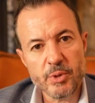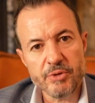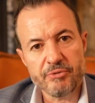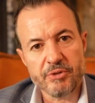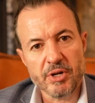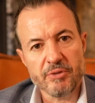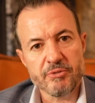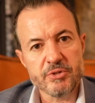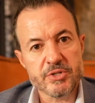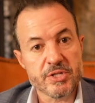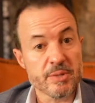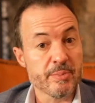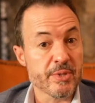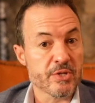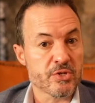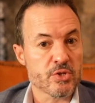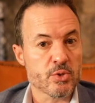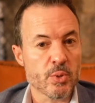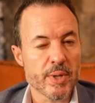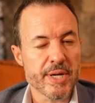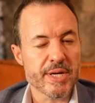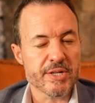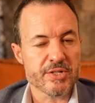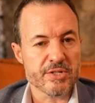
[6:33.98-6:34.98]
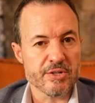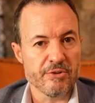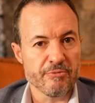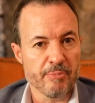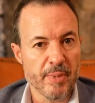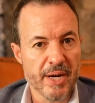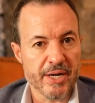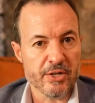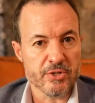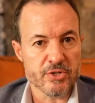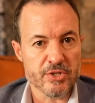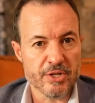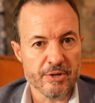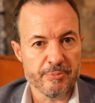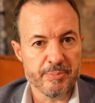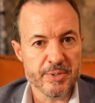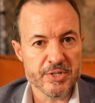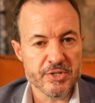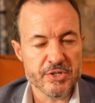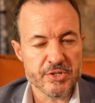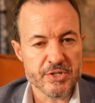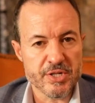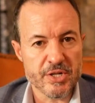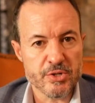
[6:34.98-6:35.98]
we've covered some of the strengths of Microsoft
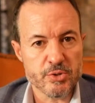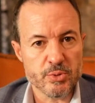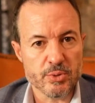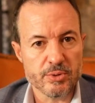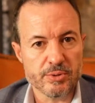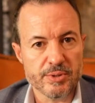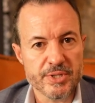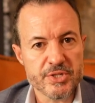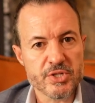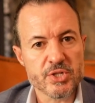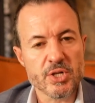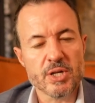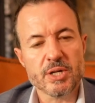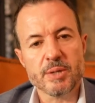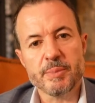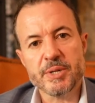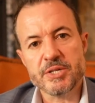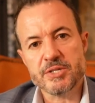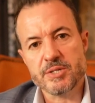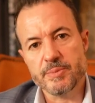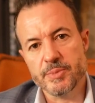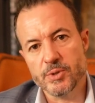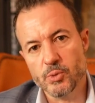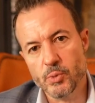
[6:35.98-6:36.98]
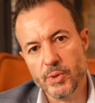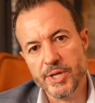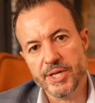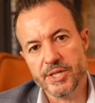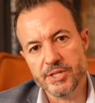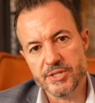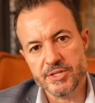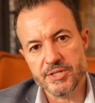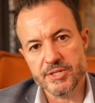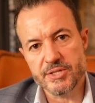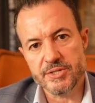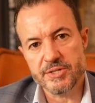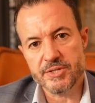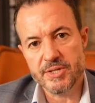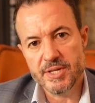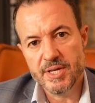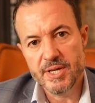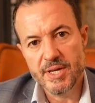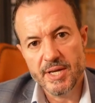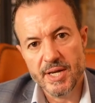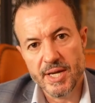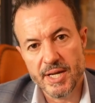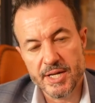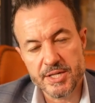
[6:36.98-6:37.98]
Business Central, let's talk about some of the weaknesses.
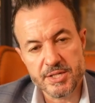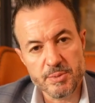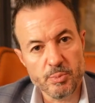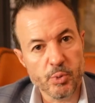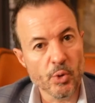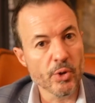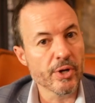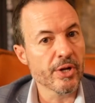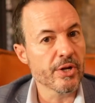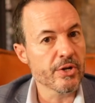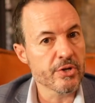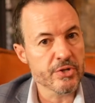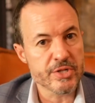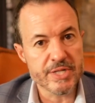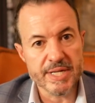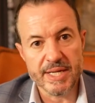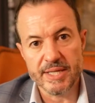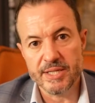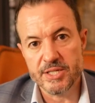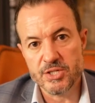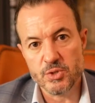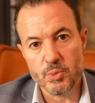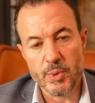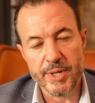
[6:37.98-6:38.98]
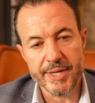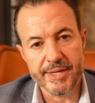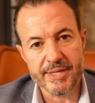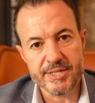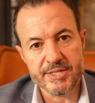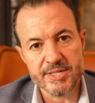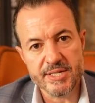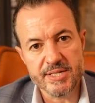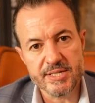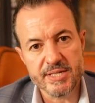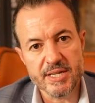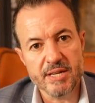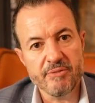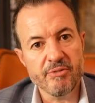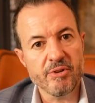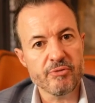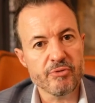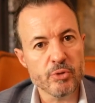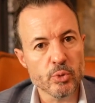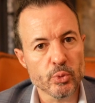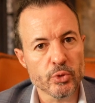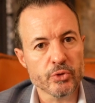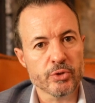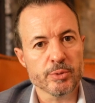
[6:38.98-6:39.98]
And it's important to understand these weaknesses. Even
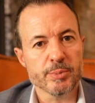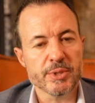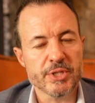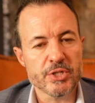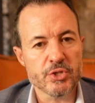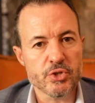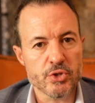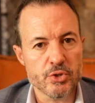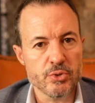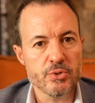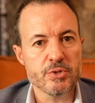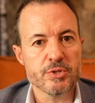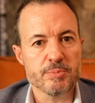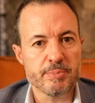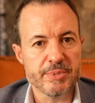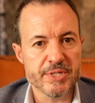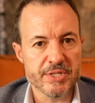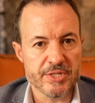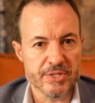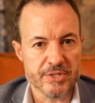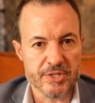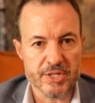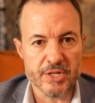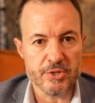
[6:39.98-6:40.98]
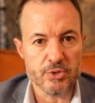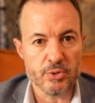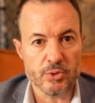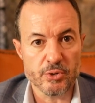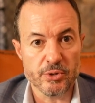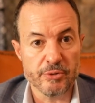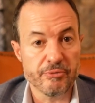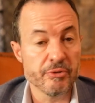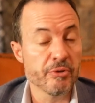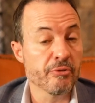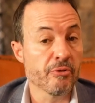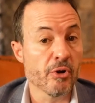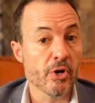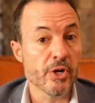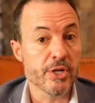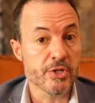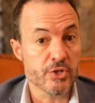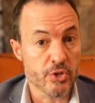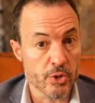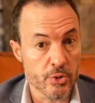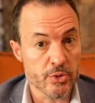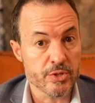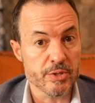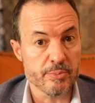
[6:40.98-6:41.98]
if you ultimately choose Business Central, if you've already
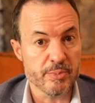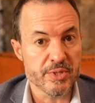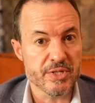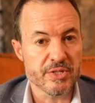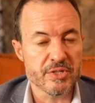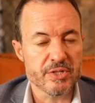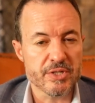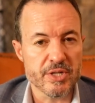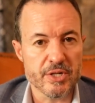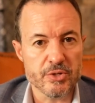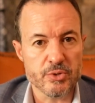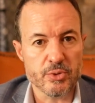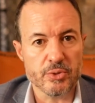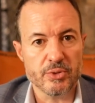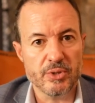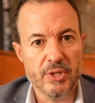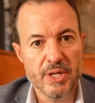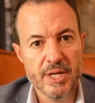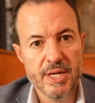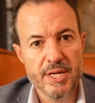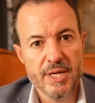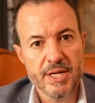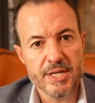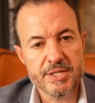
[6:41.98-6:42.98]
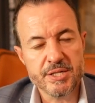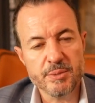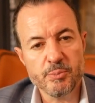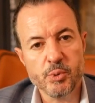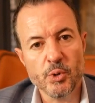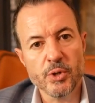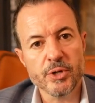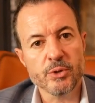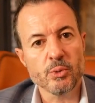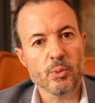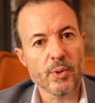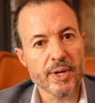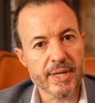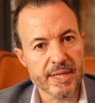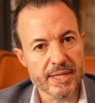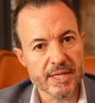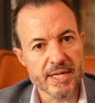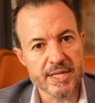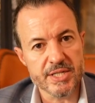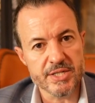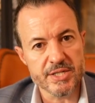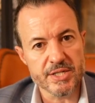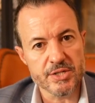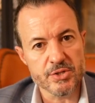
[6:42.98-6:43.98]
chosen Business Central, it's important to
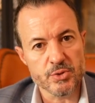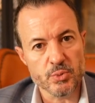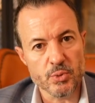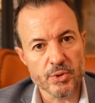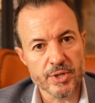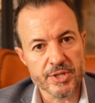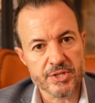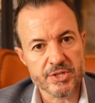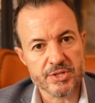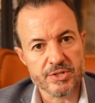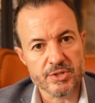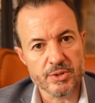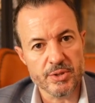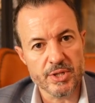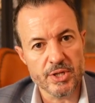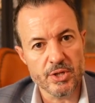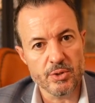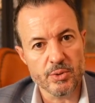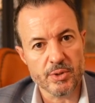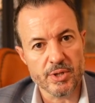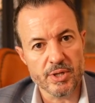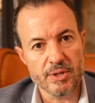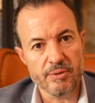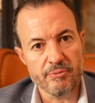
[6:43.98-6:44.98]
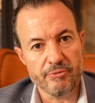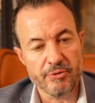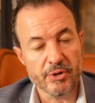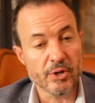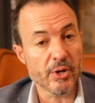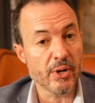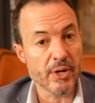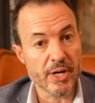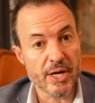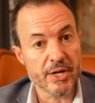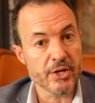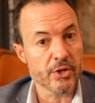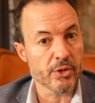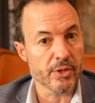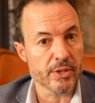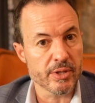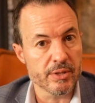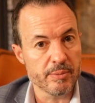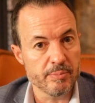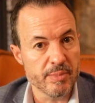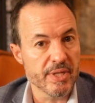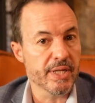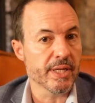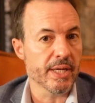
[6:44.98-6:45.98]
recognize these risks so that you can figure out how you're going
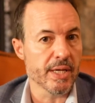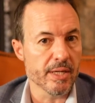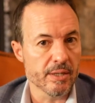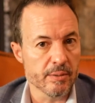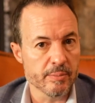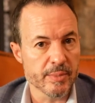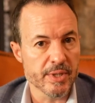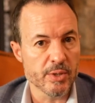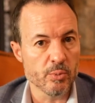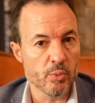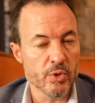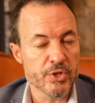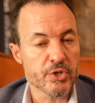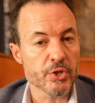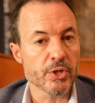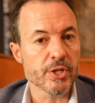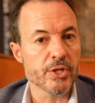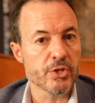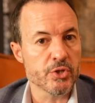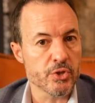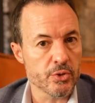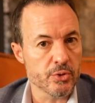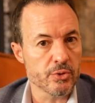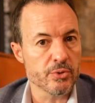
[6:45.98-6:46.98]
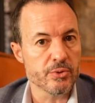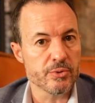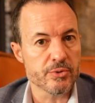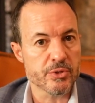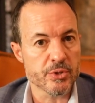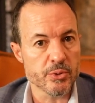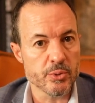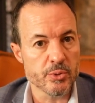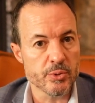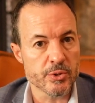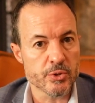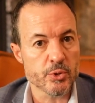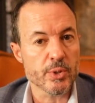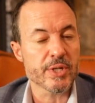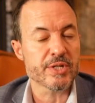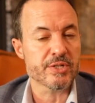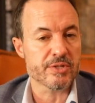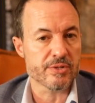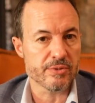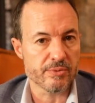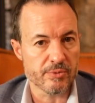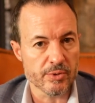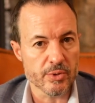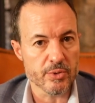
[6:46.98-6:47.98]
to mitigate them and what you're going to do to
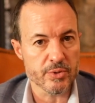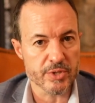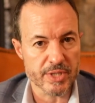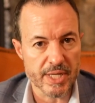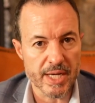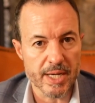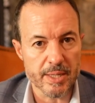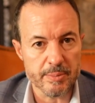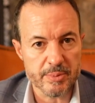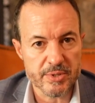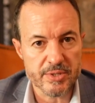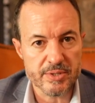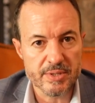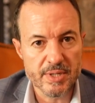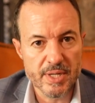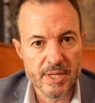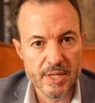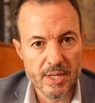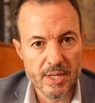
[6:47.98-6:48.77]
address those gaps.